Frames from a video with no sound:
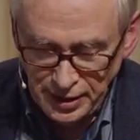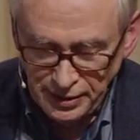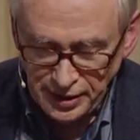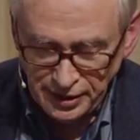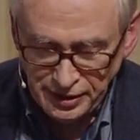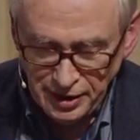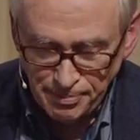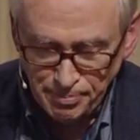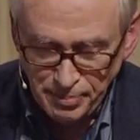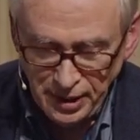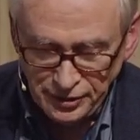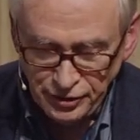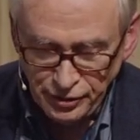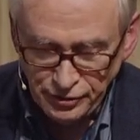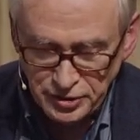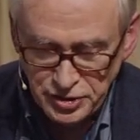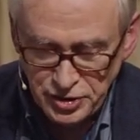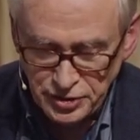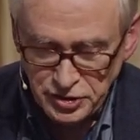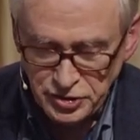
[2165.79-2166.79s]
that had
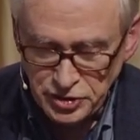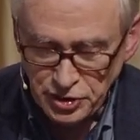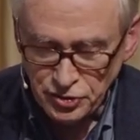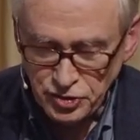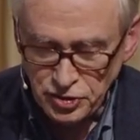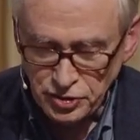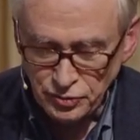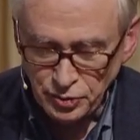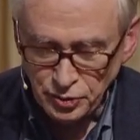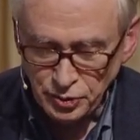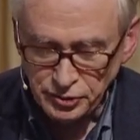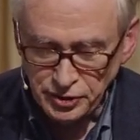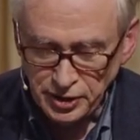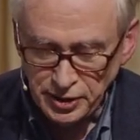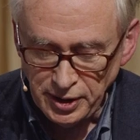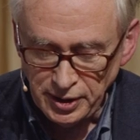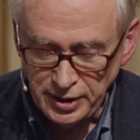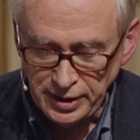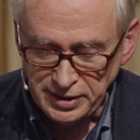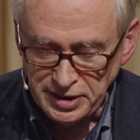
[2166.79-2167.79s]
buttressed the social
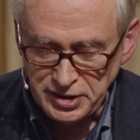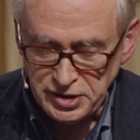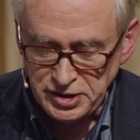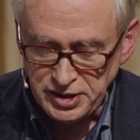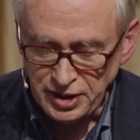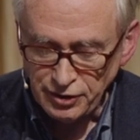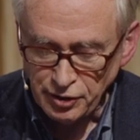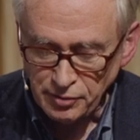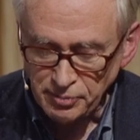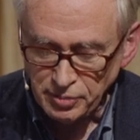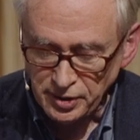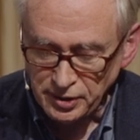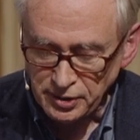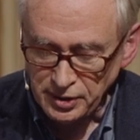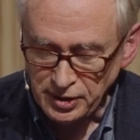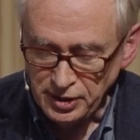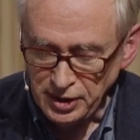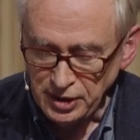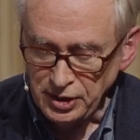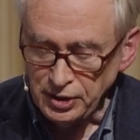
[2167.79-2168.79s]
order and its cerebral